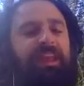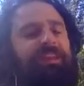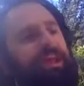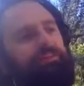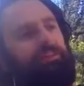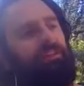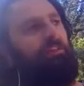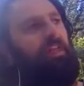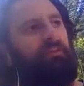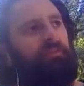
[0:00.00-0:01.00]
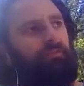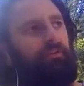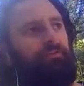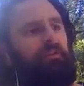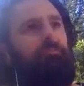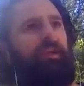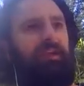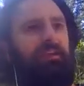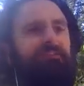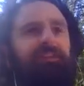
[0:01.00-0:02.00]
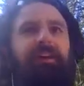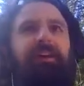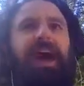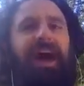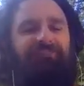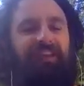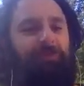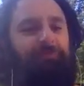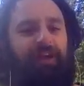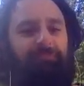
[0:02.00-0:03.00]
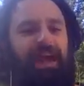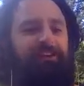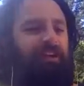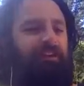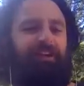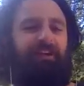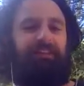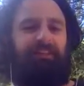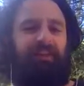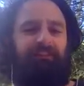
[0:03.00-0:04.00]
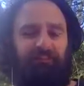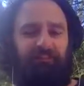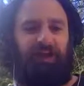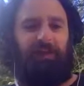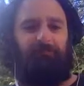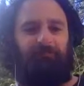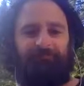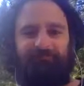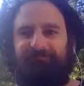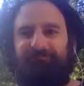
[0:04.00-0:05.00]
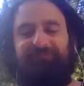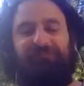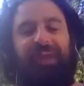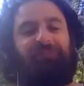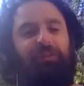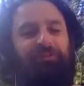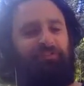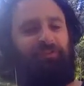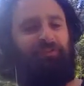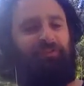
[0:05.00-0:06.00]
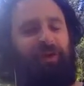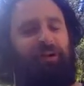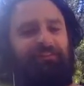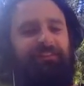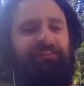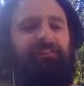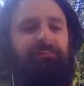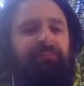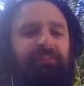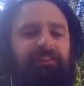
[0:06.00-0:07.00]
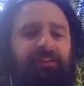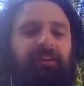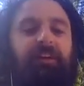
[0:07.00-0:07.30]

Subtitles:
And actually, a lot of the folks in our band have gamelan backgrounds, oddly enough. Every once in a while, it sneaks into the music.